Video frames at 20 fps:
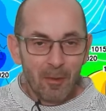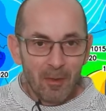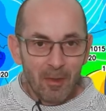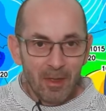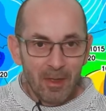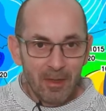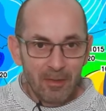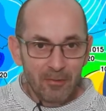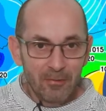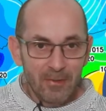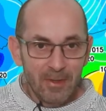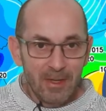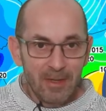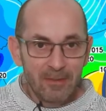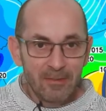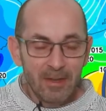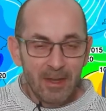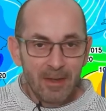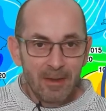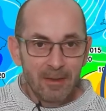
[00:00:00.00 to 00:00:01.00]
Here's the
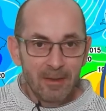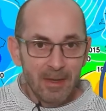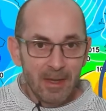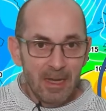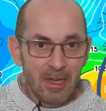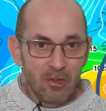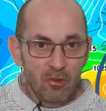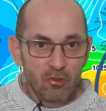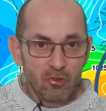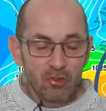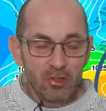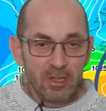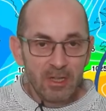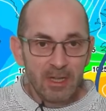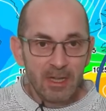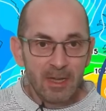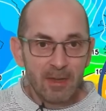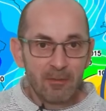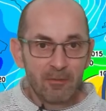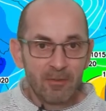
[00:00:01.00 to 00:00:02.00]
ten-day
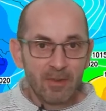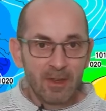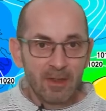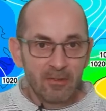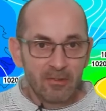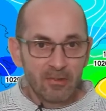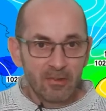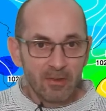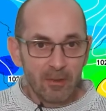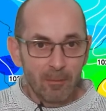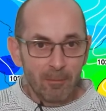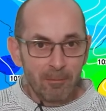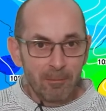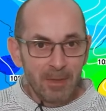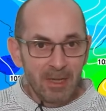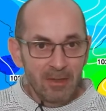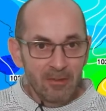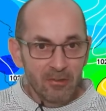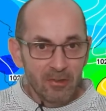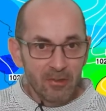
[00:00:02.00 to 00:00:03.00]
G E F S
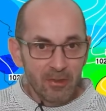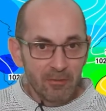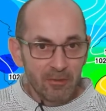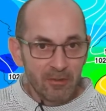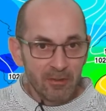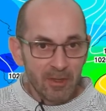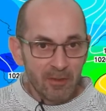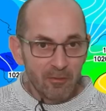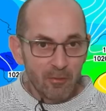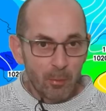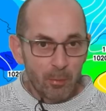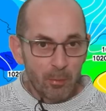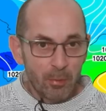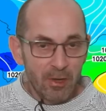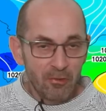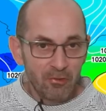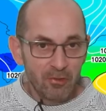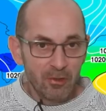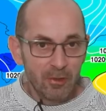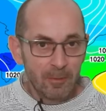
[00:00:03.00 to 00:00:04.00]
mean surface level
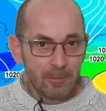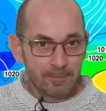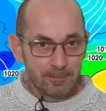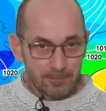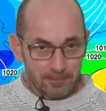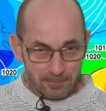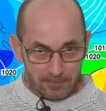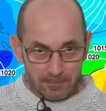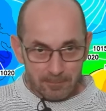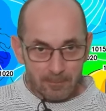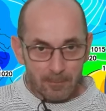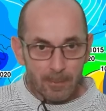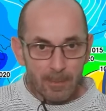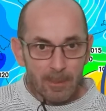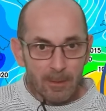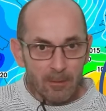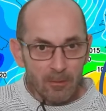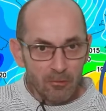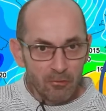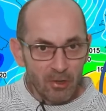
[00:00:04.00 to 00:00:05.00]
pressure
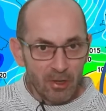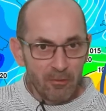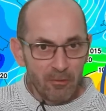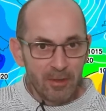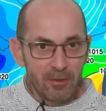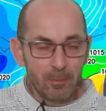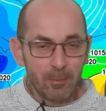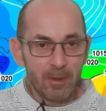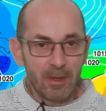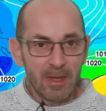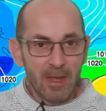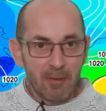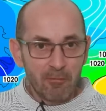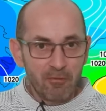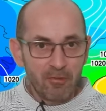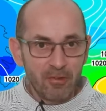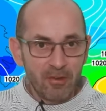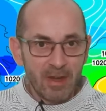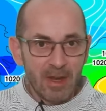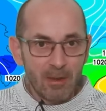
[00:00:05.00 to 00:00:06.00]
generated by
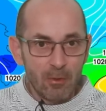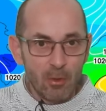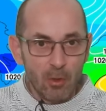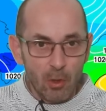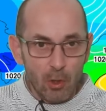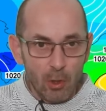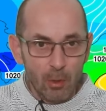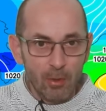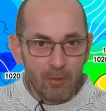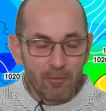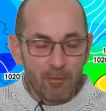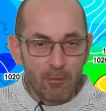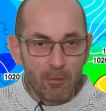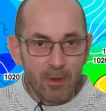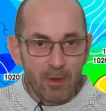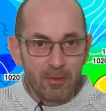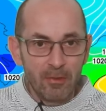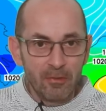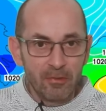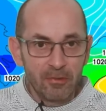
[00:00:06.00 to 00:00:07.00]
averaging out all of the
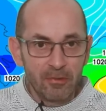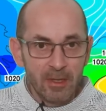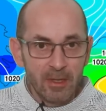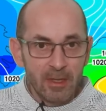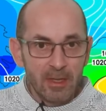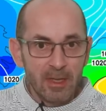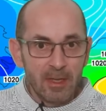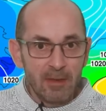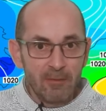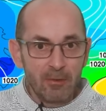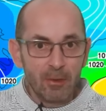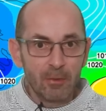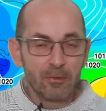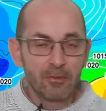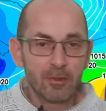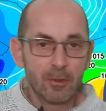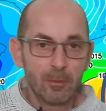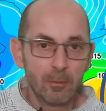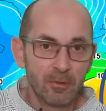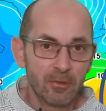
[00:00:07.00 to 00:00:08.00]
runs in the
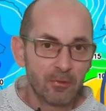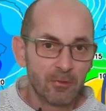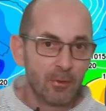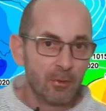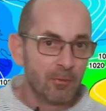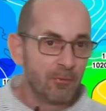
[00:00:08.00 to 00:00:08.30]
ensemble. It's for